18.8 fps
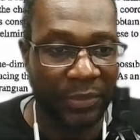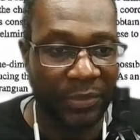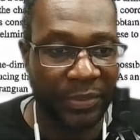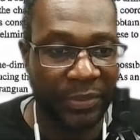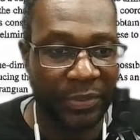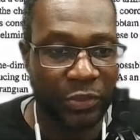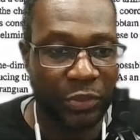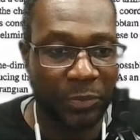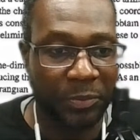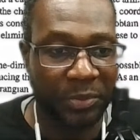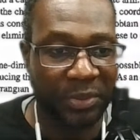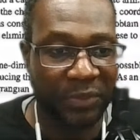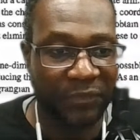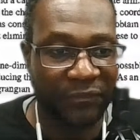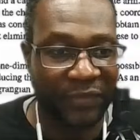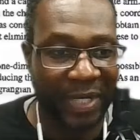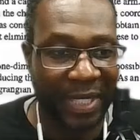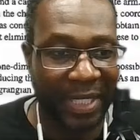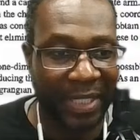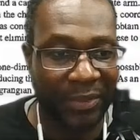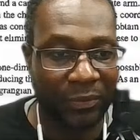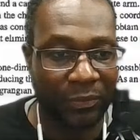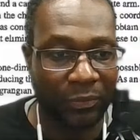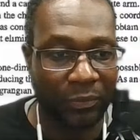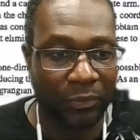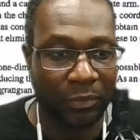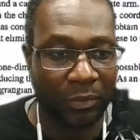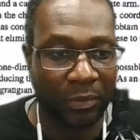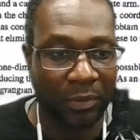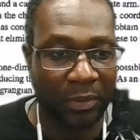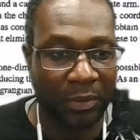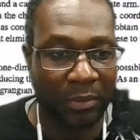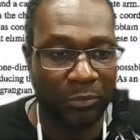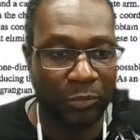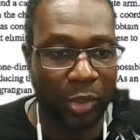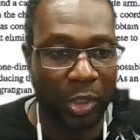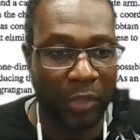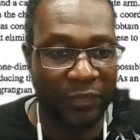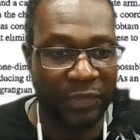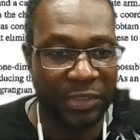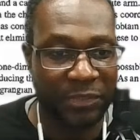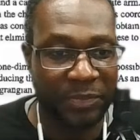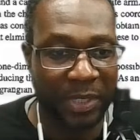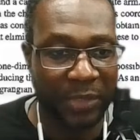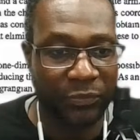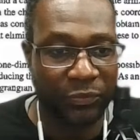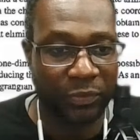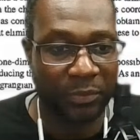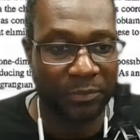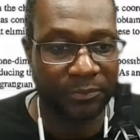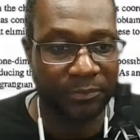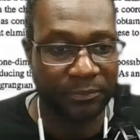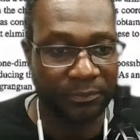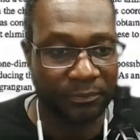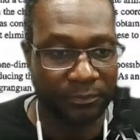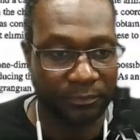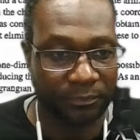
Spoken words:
Are these super defined or more of a spectrum?